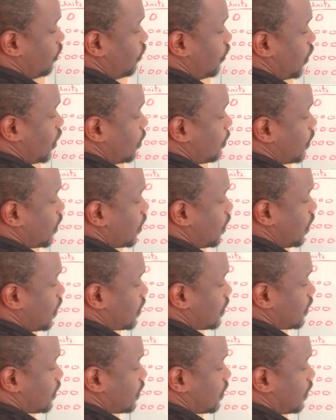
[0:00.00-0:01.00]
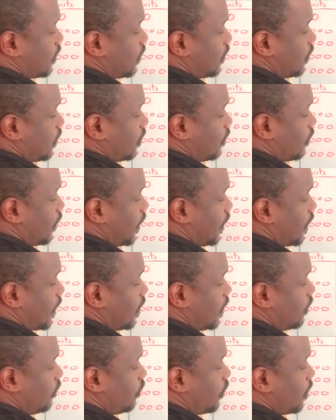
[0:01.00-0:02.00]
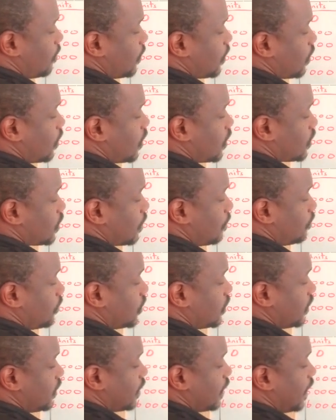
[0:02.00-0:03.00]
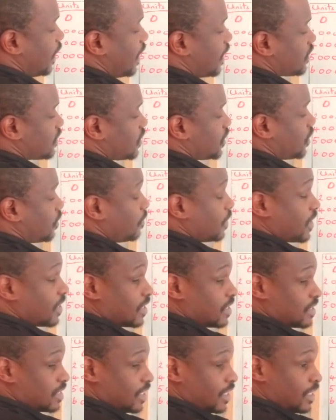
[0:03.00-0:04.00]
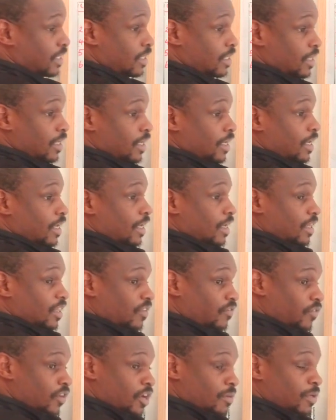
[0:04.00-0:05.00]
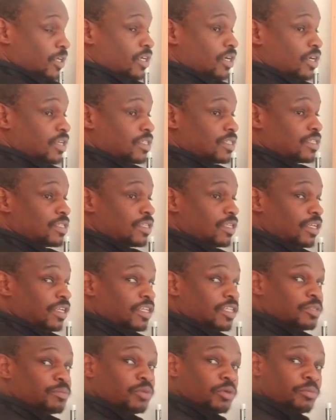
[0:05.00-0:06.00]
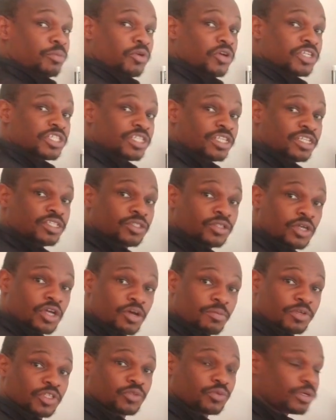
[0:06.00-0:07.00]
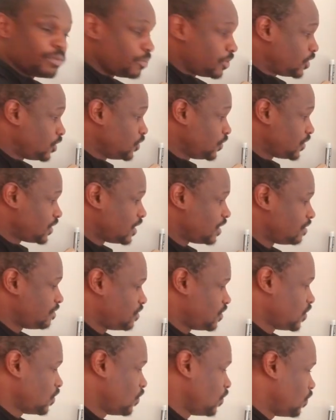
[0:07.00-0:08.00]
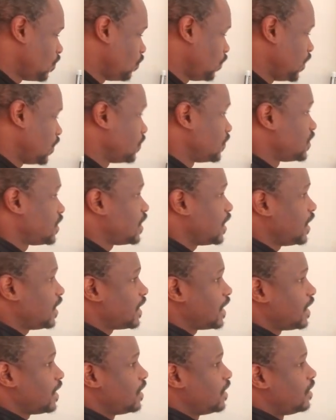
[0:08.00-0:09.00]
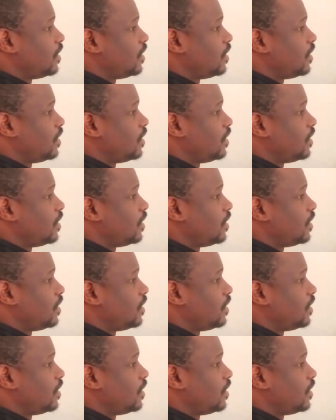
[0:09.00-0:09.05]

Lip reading: variable cost, right? And the variable cost, I'm putting the X here because the variable cost is proportionate to how much we're producing. So we could say that,